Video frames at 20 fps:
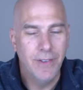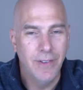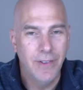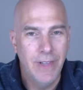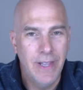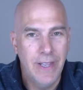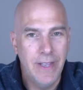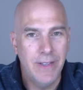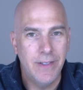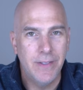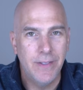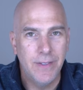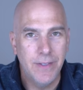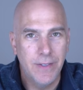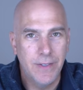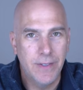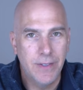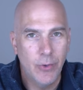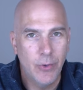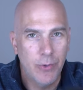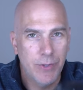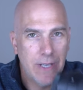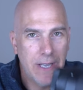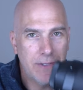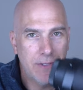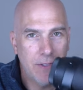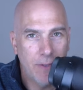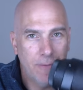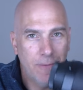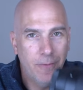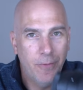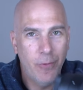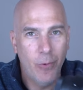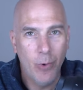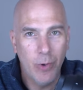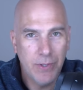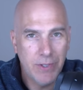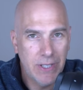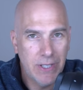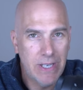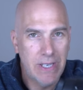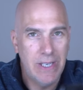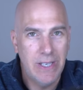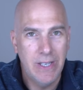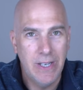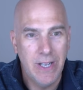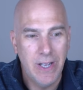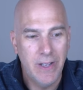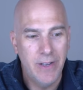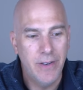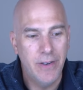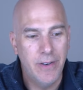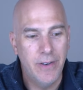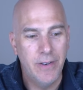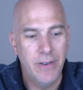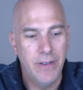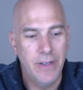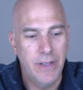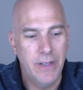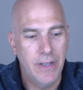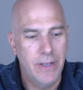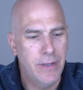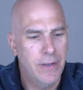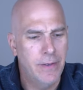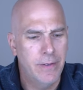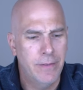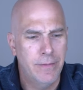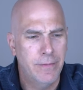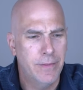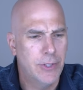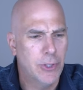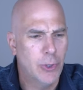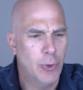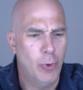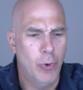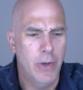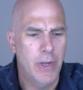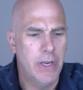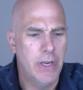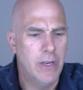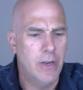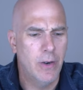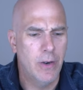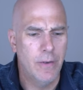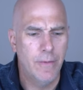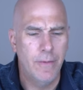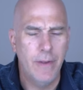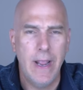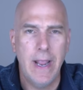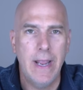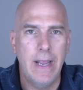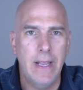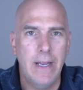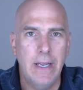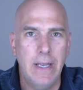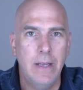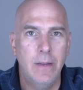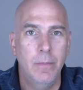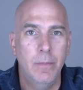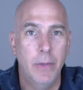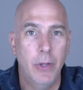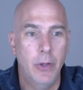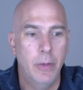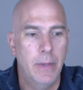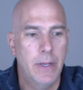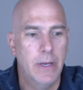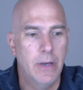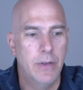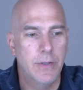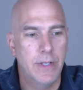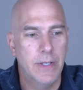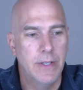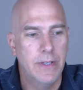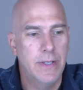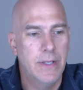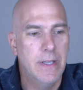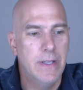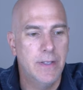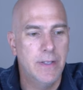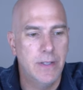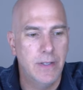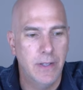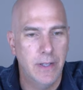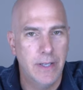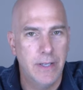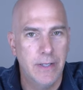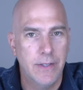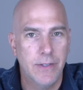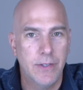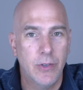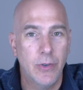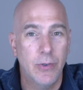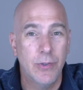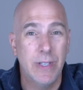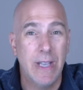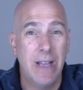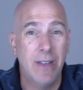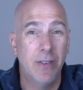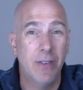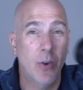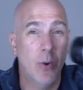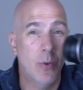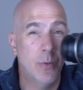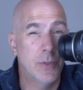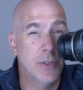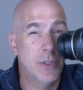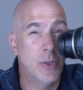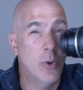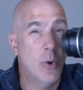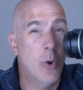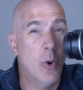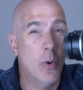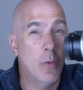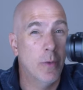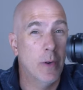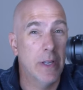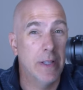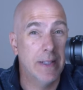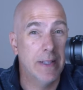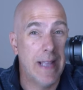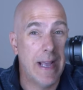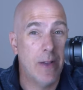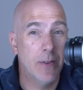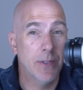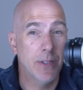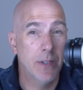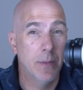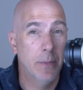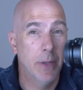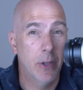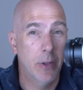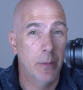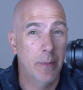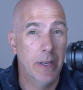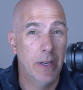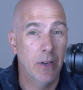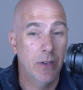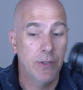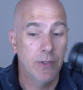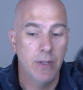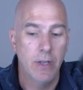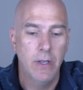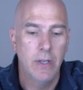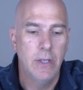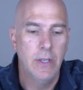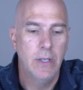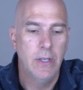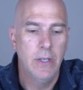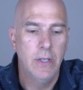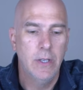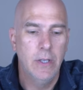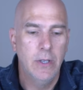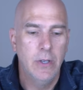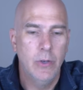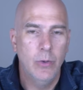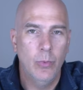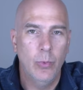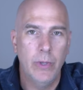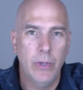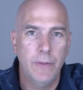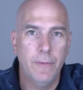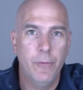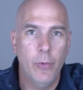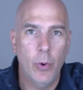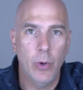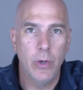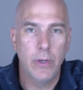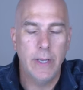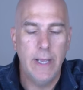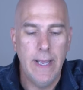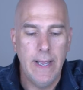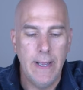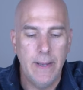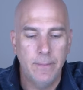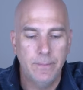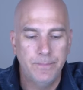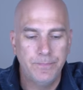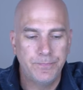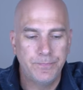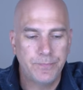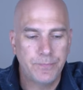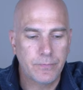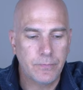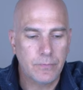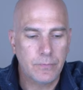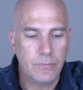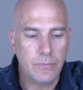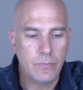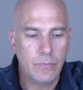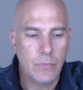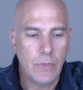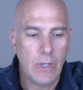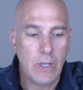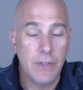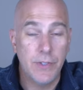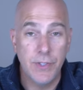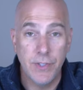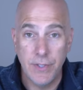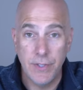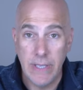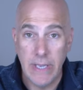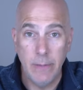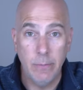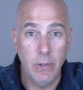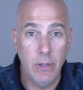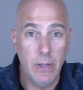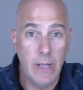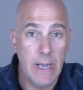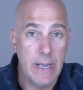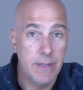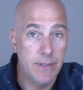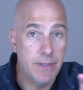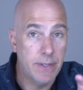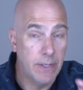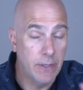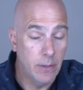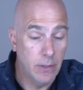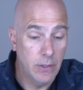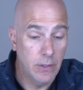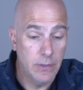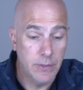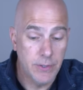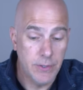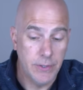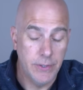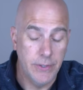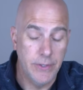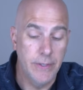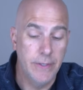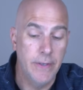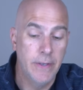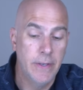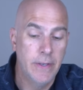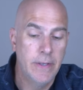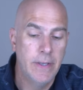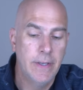lens goes out to 1420 or 80 millimeters, and this lens goes out over to over a thousand millimeters with 4K. Stabilized, looks good.